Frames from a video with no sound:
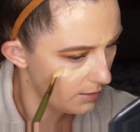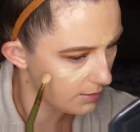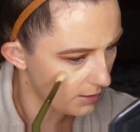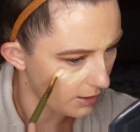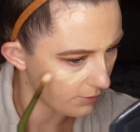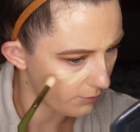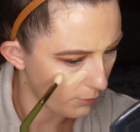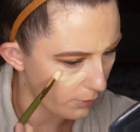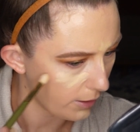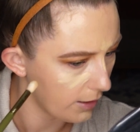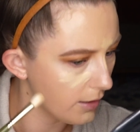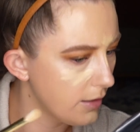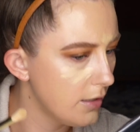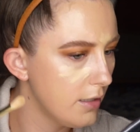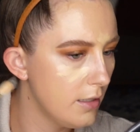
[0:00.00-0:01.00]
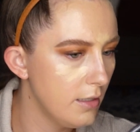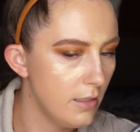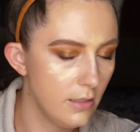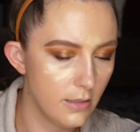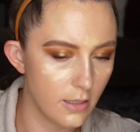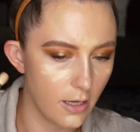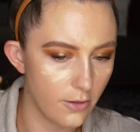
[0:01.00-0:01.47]
Therefore,
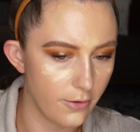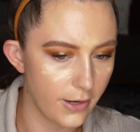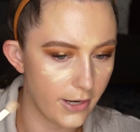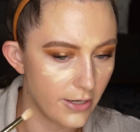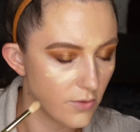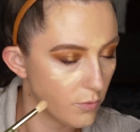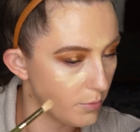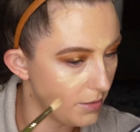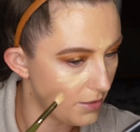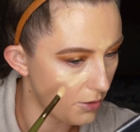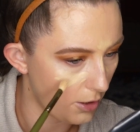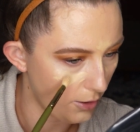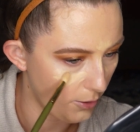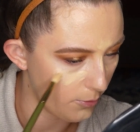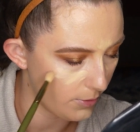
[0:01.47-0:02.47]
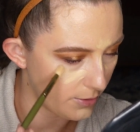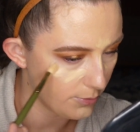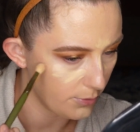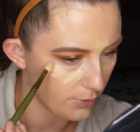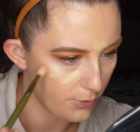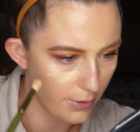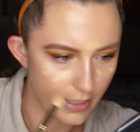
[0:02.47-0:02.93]
the other areas will be darker, which
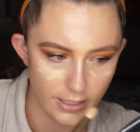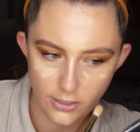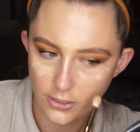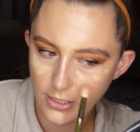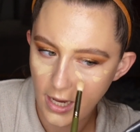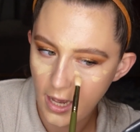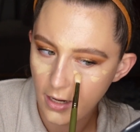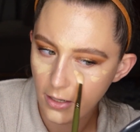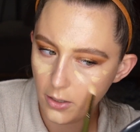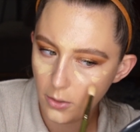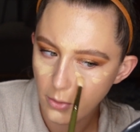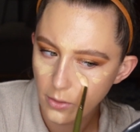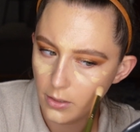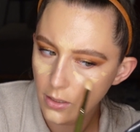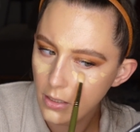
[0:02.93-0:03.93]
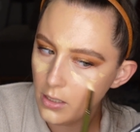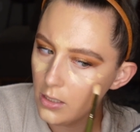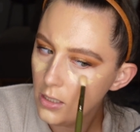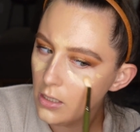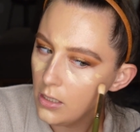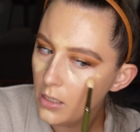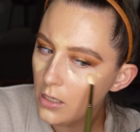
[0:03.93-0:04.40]
will create a shadow,
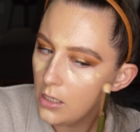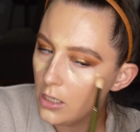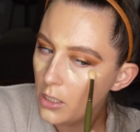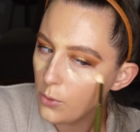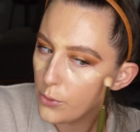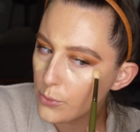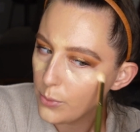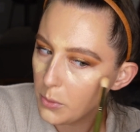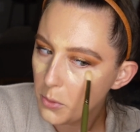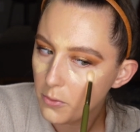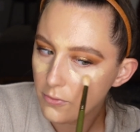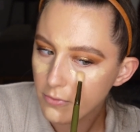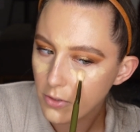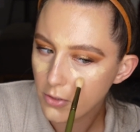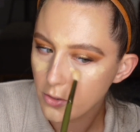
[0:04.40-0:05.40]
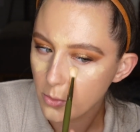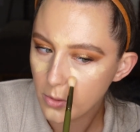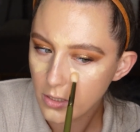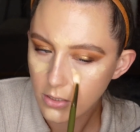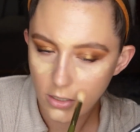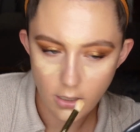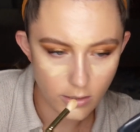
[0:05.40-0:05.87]
which we will further
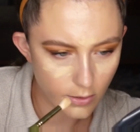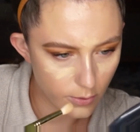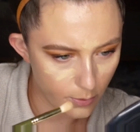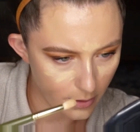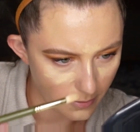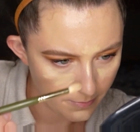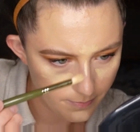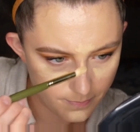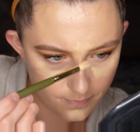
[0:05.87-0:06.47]
with contour.